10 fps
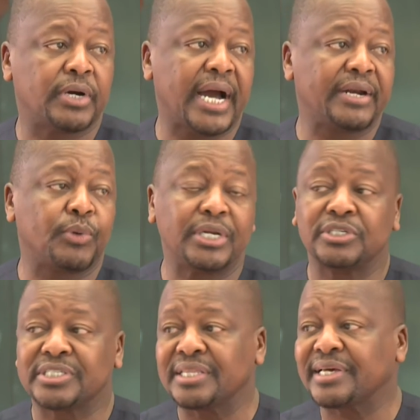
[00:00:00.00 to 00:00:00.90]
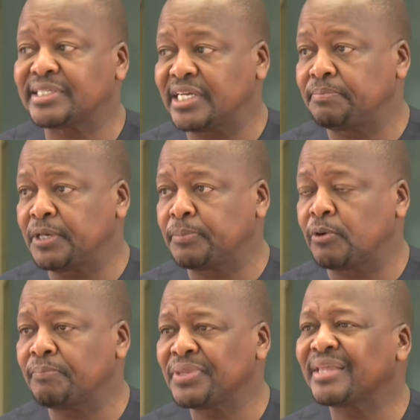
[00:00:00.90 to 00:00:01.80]
And when you say 13
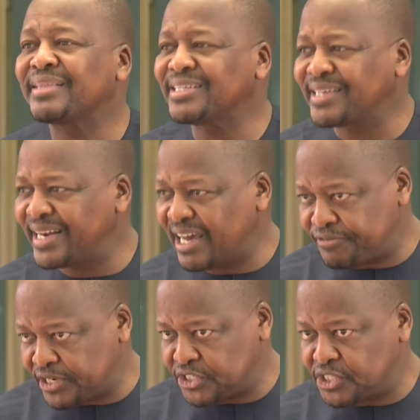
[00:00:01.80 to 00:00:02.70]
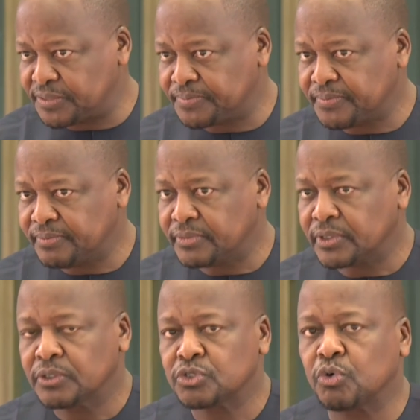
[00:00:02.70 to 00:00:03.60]
people, that's an average.
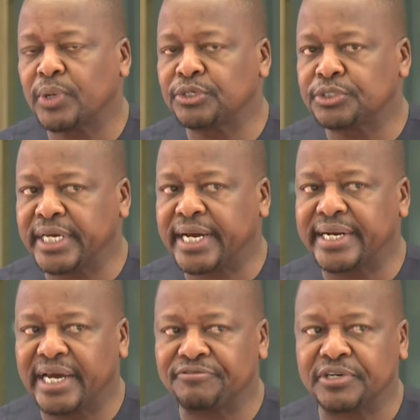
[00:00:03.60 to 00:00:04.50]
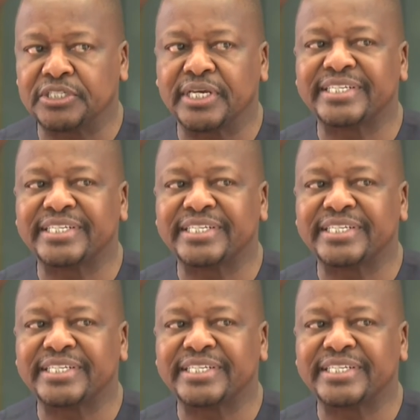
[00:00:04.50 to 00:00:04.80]
So when you take an average, it